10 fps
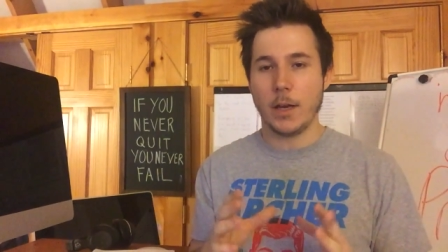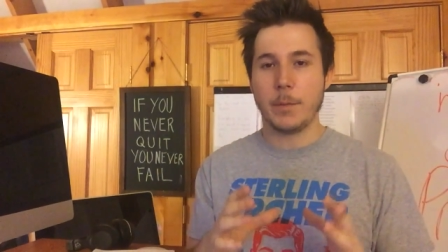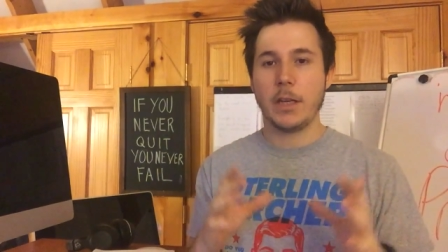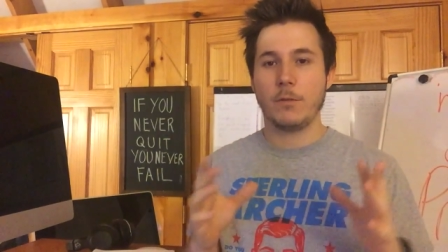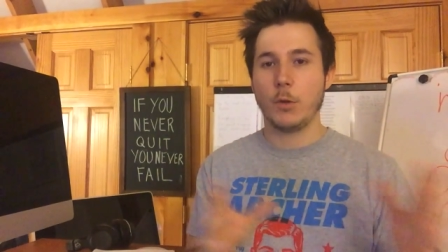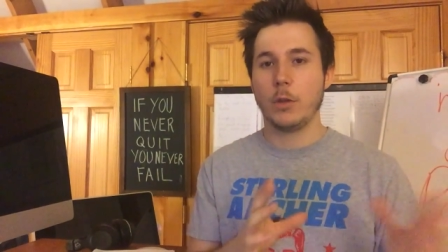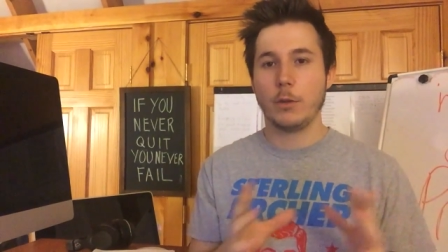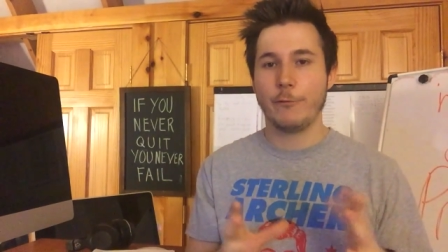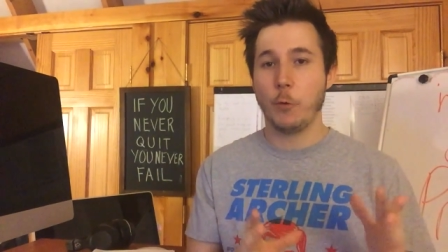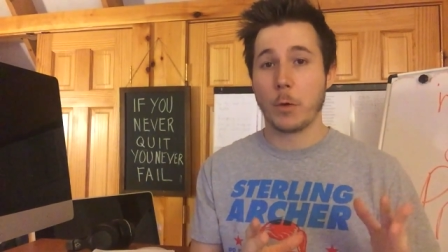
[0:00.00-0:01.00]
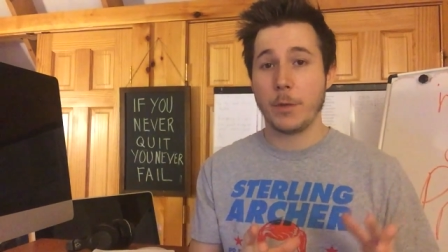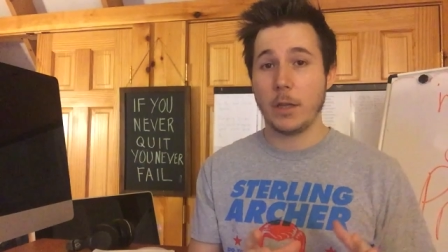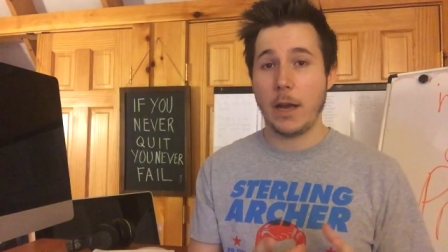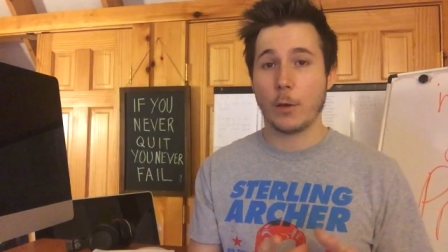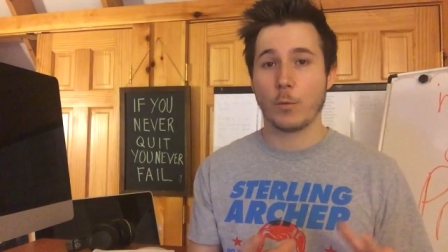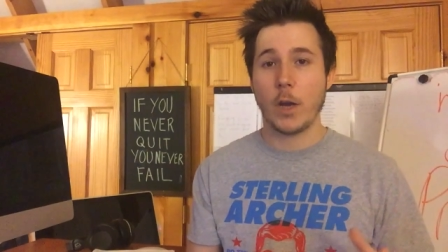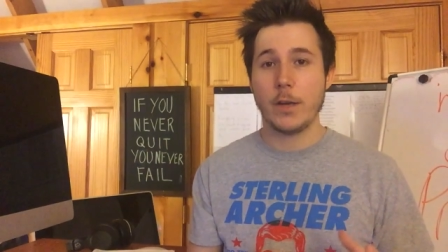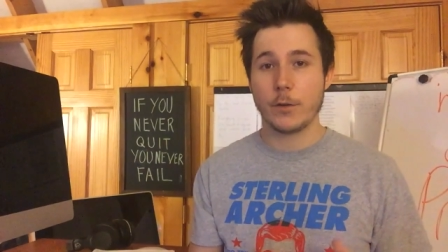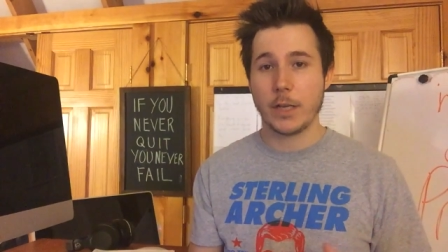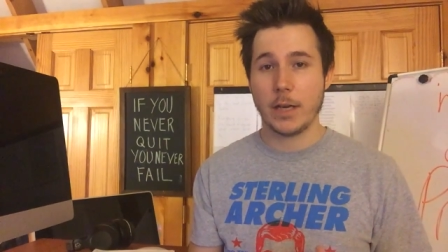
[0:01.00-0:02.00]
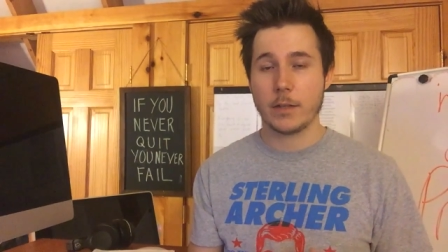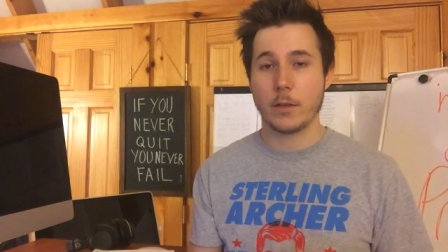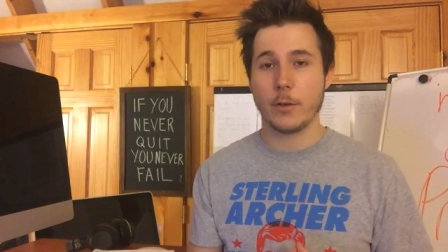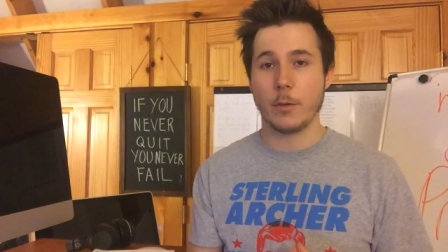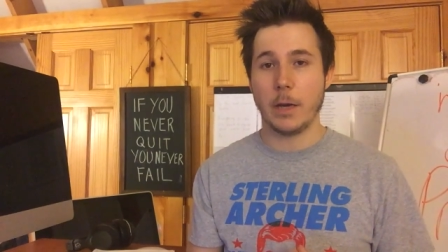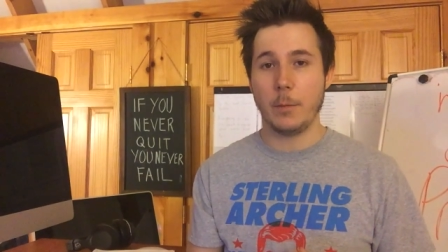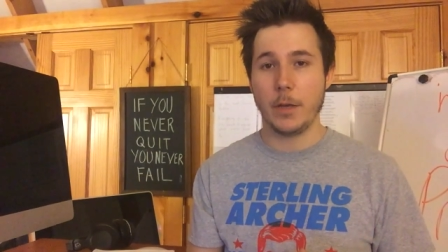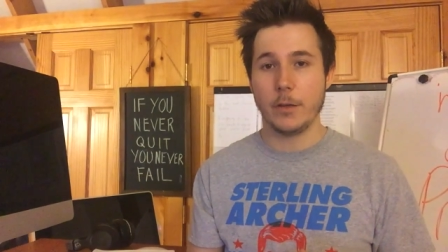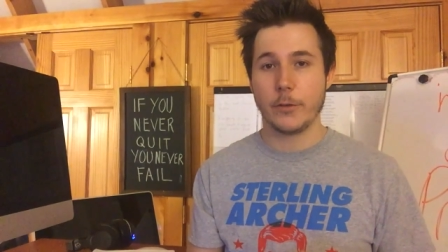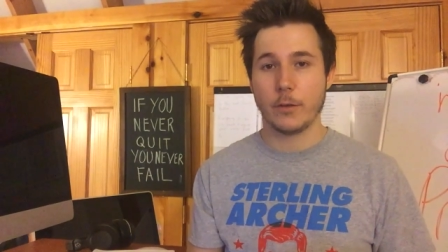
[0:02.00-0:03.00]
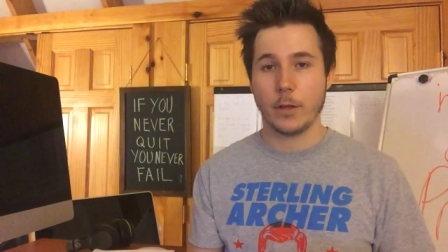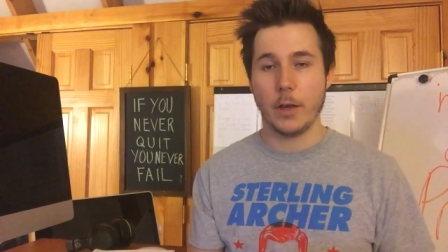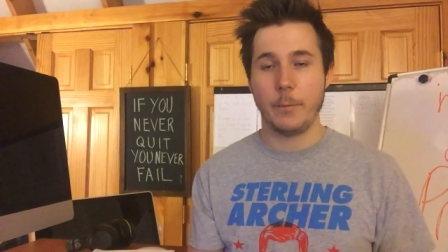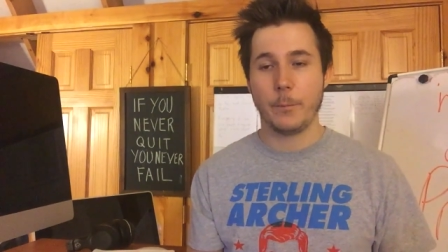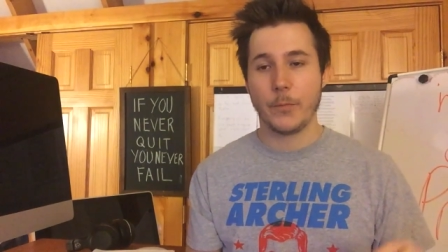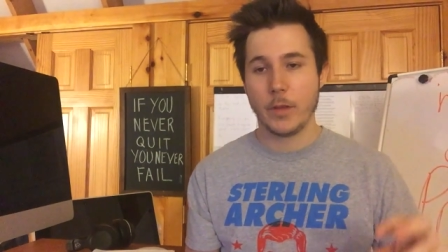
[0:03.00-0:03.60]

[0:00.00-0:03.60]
And I'm going to give you a little formula on how to write your text on your about page, okay?